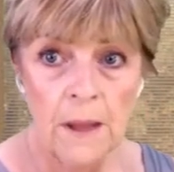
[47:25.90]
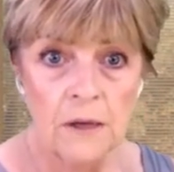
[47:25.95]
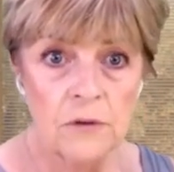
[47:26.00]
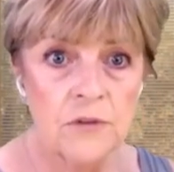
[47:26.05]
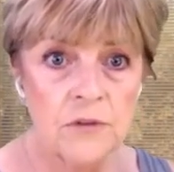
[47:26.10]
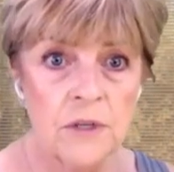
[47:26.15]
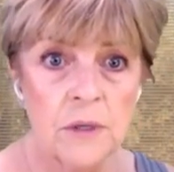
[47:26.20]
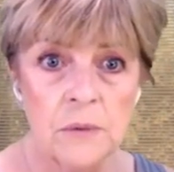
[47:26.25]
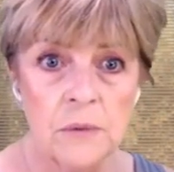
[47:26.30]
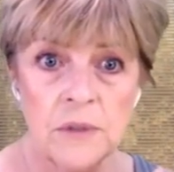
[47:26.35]

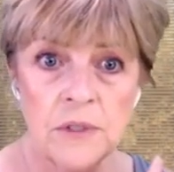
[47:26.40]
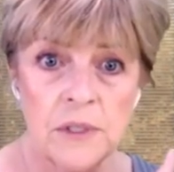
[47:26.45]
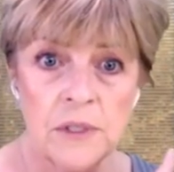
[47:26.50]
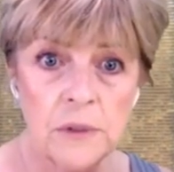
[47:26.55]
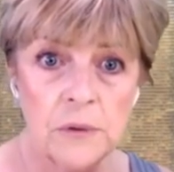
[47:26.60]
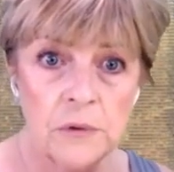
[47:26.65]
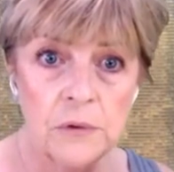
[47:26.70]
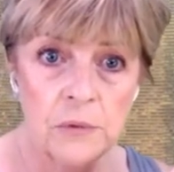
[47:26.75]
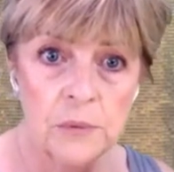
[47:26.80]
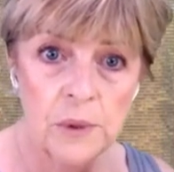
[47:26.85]

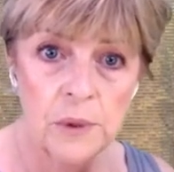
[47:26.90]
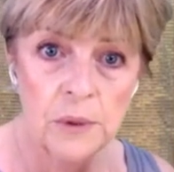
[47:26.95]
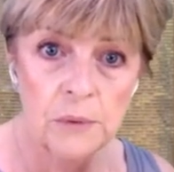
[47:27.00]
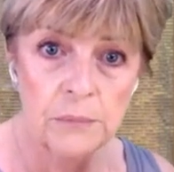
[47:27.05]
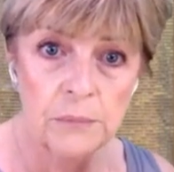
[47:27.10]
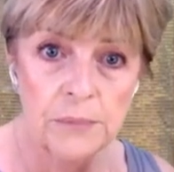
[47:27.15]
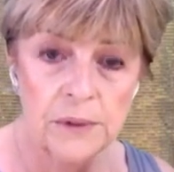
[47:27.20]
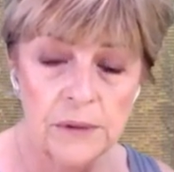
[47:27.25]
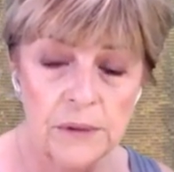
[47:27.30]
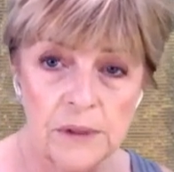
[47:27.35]
so-and-so
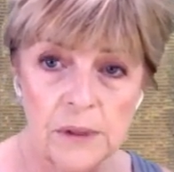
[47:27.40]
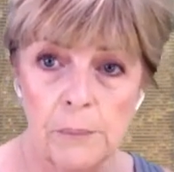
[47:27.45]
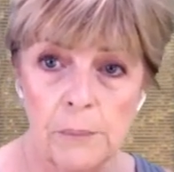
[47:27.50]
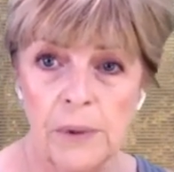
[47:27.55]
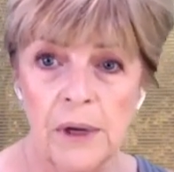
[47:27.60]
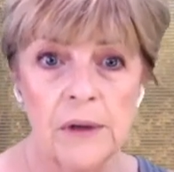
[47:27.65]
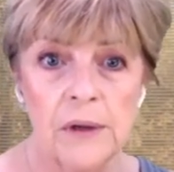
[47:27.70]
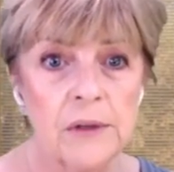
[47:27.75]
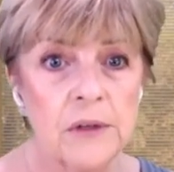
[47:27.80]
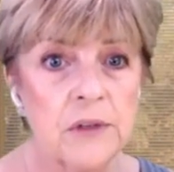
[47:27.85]
group,
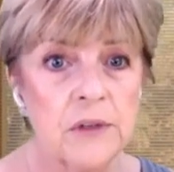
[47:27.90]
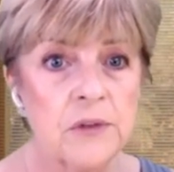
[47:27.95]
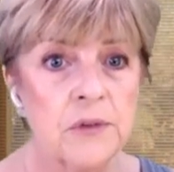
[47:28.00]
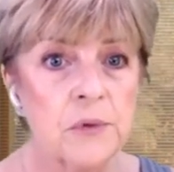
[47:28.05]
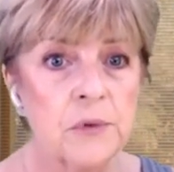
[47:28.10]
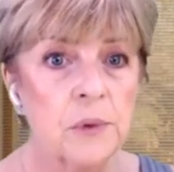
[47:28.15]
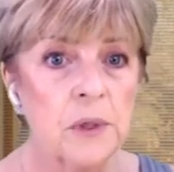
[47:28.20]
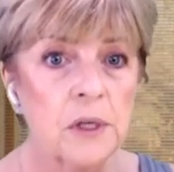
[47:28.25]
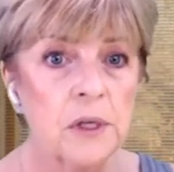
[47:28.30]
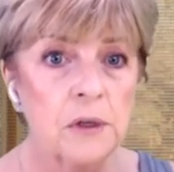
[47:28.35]
bikers
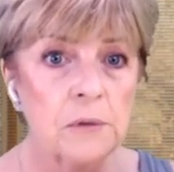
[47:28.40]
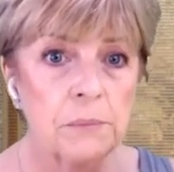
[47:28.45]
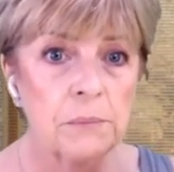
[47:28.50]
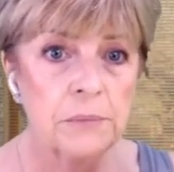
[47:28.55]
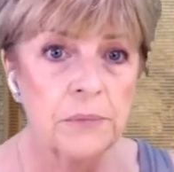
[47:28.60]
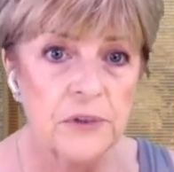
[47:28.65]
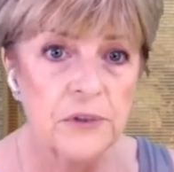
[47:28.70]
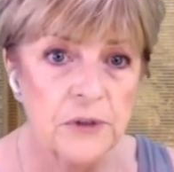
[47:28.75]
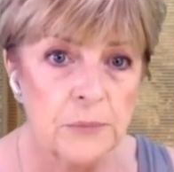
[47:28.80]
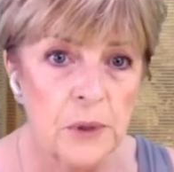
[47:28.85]
group,
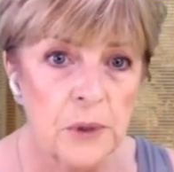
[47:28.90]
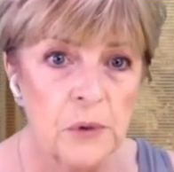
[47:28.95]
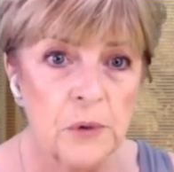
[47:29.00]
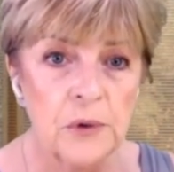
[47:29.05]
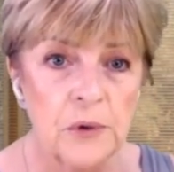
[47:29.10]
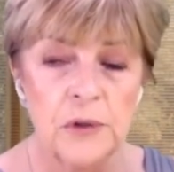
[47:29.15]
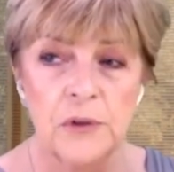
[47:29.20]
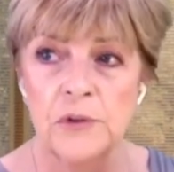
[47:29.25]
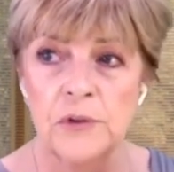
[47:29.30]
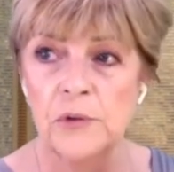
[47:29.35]

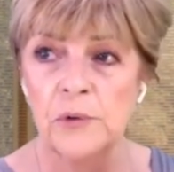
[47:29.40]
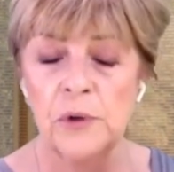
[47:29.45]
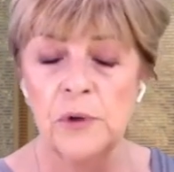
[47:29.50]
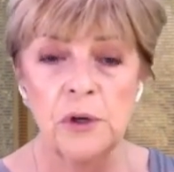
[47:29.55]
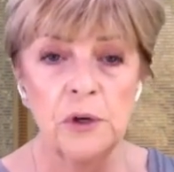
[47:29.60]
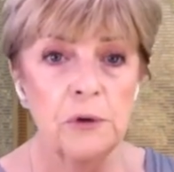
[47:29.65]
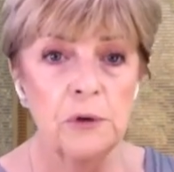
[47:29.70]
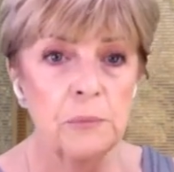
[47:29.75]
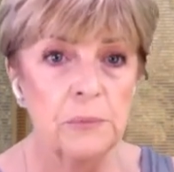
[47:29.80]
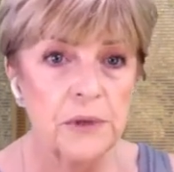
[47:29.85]
smokers
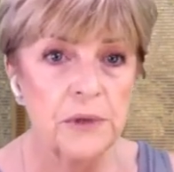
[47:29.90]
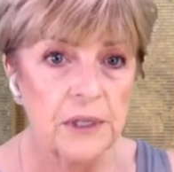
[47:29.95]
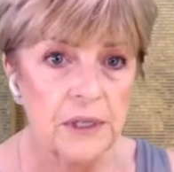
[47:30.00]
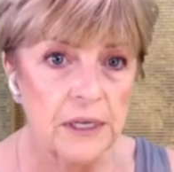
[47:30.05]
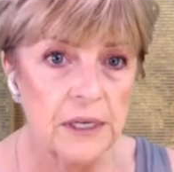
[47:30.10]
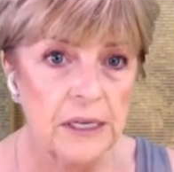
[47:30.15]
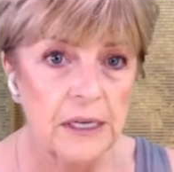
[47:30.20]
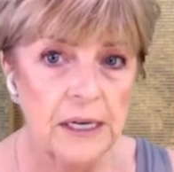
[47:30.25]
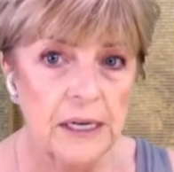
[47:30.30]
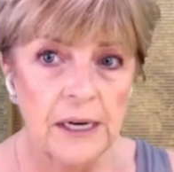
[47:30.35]
group,
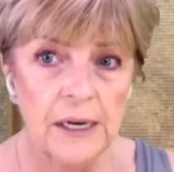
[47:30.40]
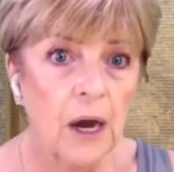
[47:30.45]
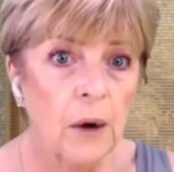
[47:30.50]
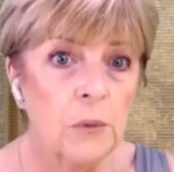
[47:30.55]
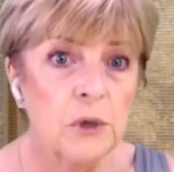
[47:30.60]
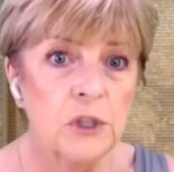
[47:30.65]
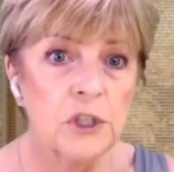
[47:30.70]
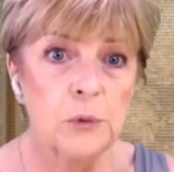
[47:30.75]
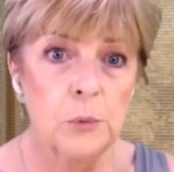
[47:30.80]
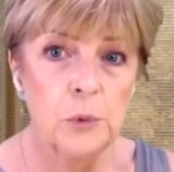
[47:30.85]
the I
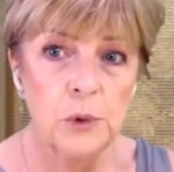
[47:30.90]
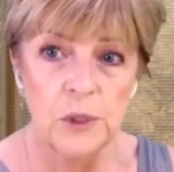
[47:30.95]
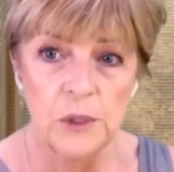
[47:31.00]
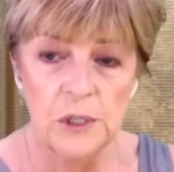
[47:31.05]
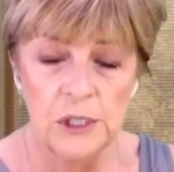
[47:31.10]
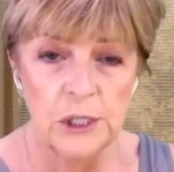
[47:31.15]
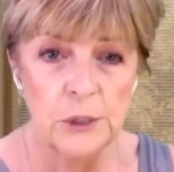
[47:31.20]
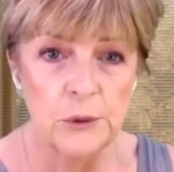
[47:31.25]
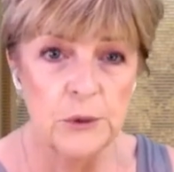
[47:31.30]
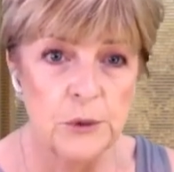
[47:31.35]
want to
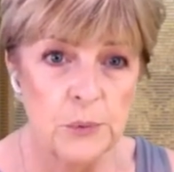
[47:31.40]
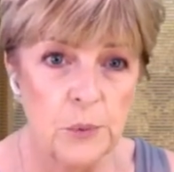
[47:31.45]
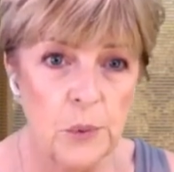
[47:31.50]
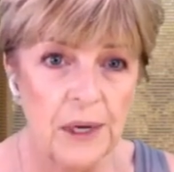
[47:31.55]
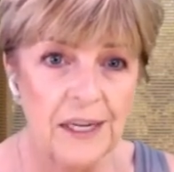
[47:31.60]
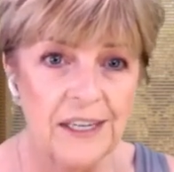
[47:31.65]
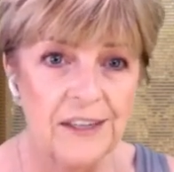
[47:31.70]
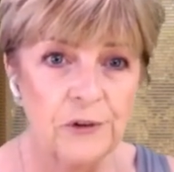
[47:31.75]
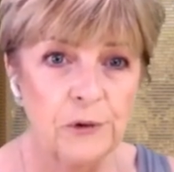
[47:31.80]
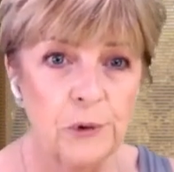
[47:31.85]
lose
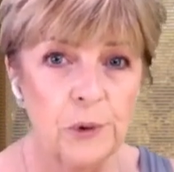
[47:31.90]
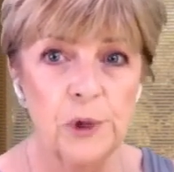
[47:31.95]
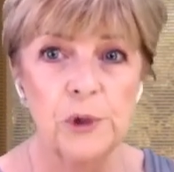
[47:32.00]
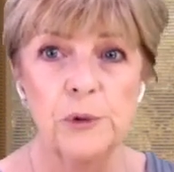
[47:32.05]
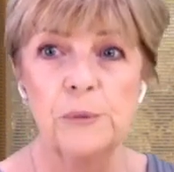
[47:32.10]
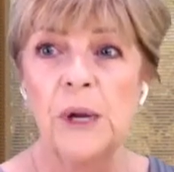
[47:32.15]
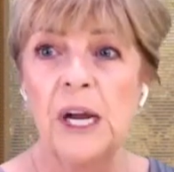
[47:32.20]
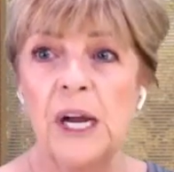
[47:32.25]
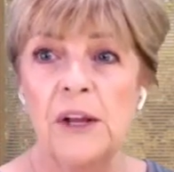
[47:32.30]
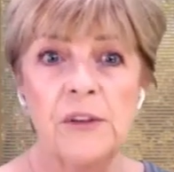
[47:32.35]
weight
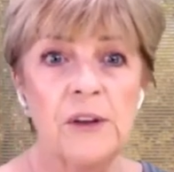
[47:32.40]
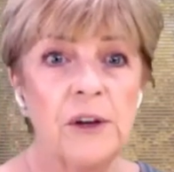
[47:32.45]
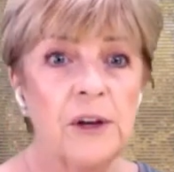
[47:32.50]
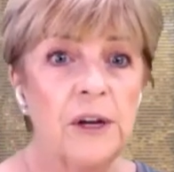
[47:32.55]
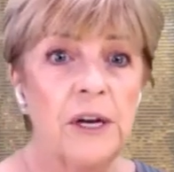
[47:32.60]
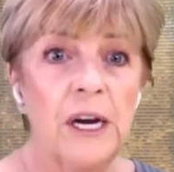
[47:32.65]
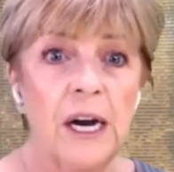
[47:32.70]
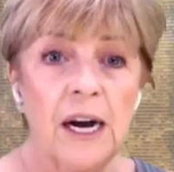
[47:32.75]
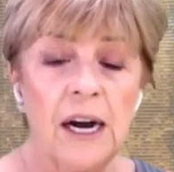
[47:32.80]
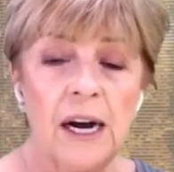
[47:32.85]
group,
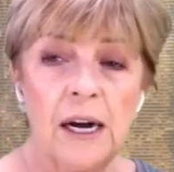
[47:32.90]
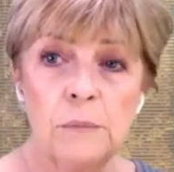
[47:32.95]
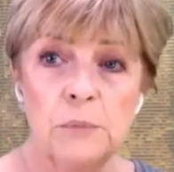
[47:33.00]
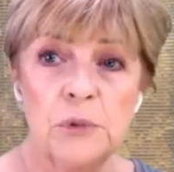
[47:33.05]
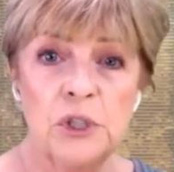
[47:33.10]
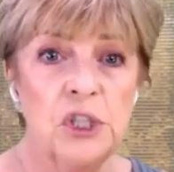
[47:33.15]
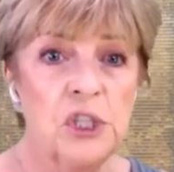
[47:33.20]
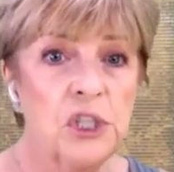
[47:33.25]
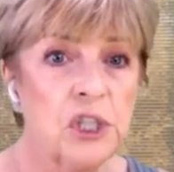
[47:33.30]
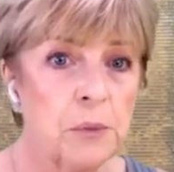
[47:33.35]
the I'm
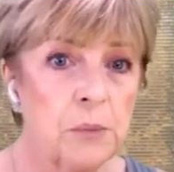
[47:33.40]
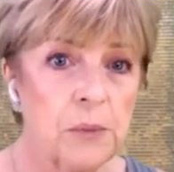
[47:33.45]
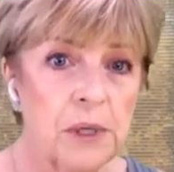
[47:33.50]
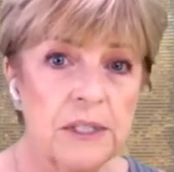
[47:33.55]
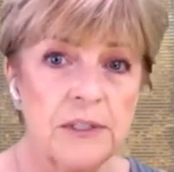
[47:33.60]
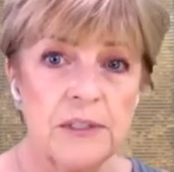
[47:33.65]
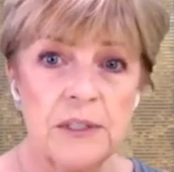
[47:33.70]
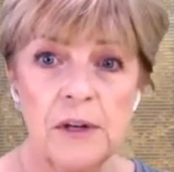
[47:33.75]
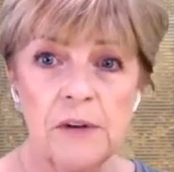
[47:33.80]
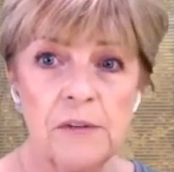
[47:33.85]
teaching
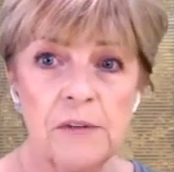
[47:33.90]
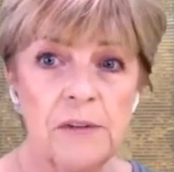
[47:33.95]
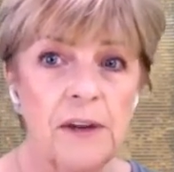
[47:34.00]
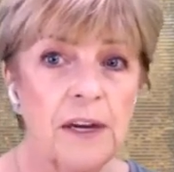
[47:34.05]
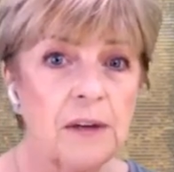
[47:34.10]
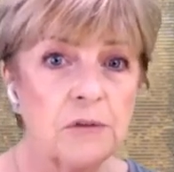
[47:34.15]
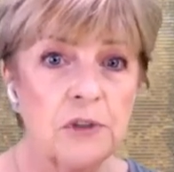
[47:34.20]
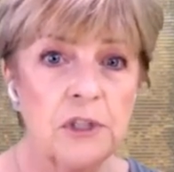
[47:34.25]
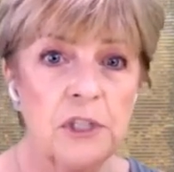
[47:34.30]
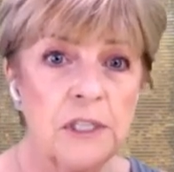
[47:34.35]
myself
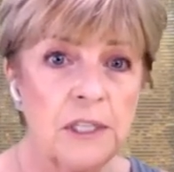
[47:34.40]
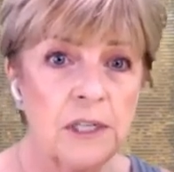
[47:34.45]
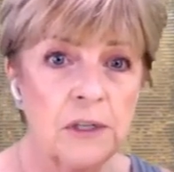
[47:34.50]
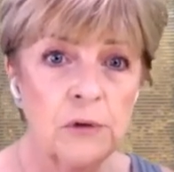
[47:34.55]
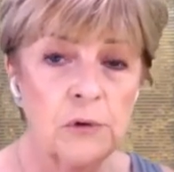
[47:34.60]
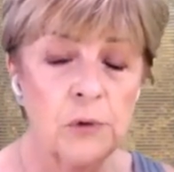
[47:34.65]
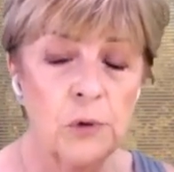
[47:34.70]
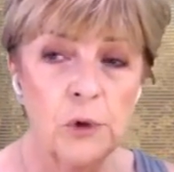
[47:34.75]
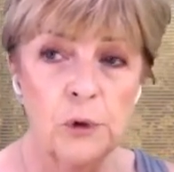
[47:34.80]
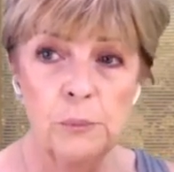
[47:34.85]
how to knit
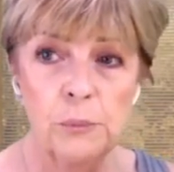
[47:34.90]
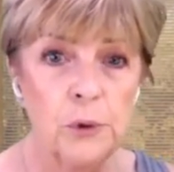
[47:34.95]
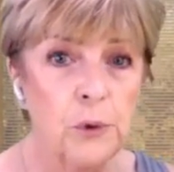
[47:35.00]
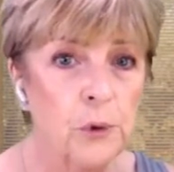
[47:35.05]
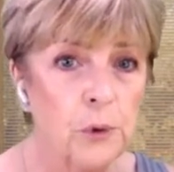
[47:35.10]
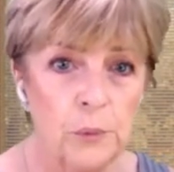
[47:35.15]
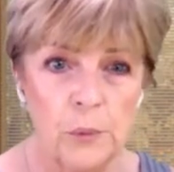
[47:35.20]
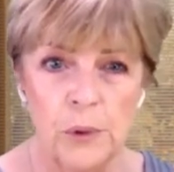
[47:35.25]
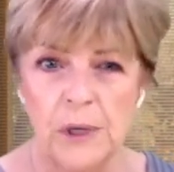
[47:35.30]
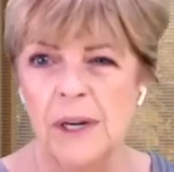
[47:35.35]
group,
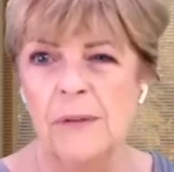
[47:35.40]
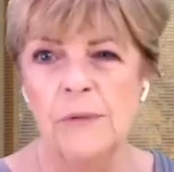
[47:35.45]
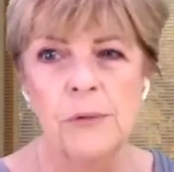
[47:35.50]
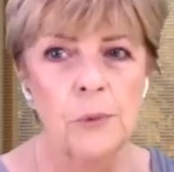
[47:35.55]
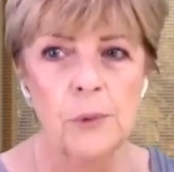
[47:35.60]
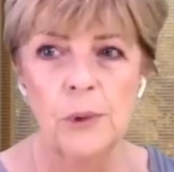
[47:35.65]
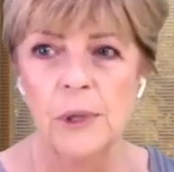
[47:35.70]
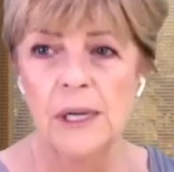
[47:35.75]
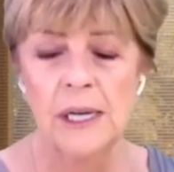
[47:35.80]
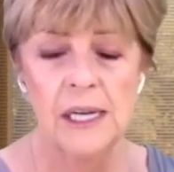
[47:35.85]
or
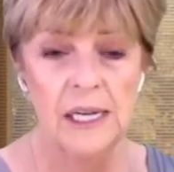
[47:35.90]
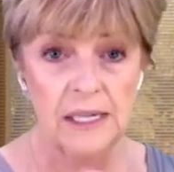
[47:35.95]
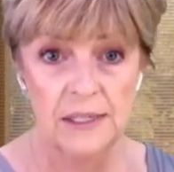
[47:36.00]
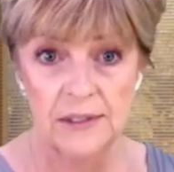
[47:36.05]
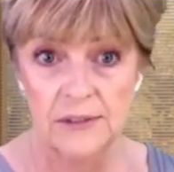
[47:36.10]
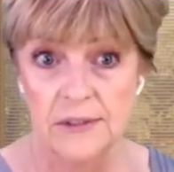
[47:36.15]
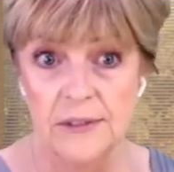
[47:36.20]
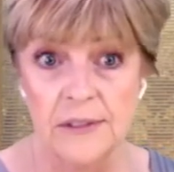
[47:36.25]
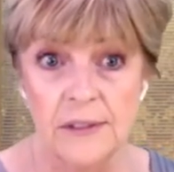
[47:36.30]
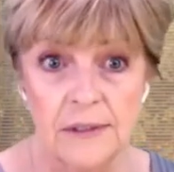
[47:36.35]
whatever it
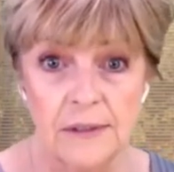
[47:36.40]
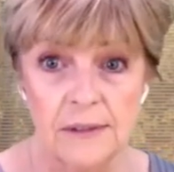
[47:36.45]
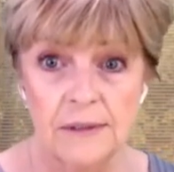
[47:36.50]
is.